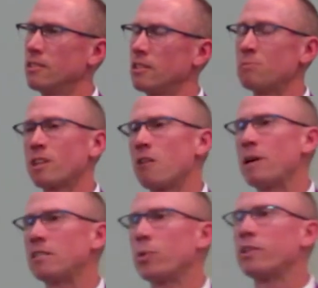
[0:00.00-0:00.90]
Lips that are
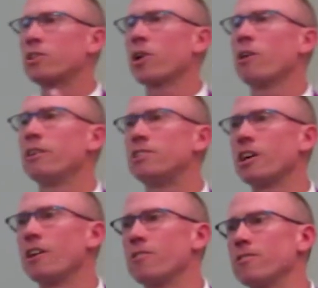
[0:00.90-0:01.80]
made to encourage
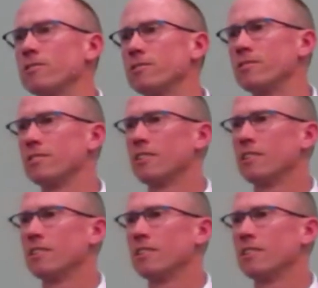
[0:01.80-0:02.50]
others